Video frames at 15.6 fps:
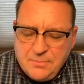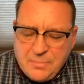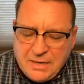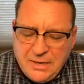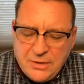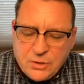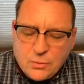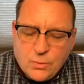
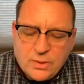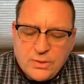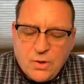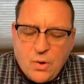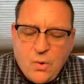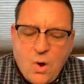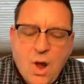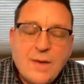Peter would
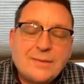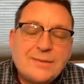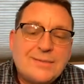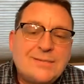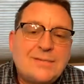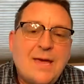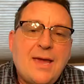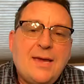go on to
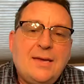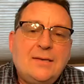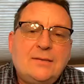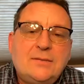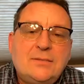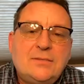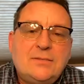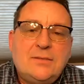say
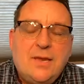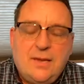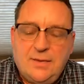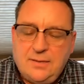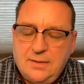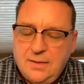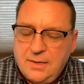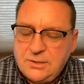in,
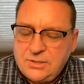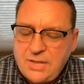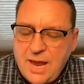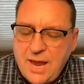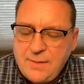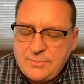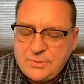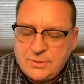in uh,
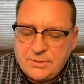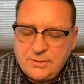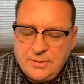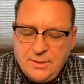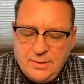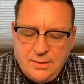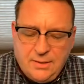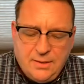chapter
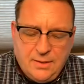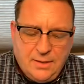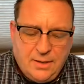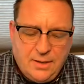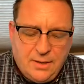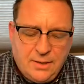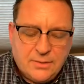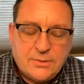
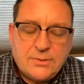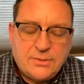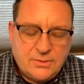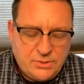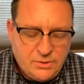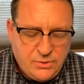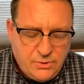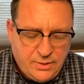uh,
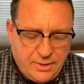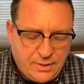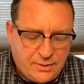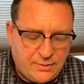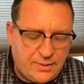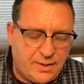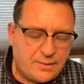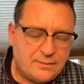2
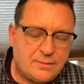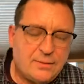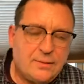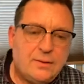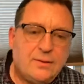here that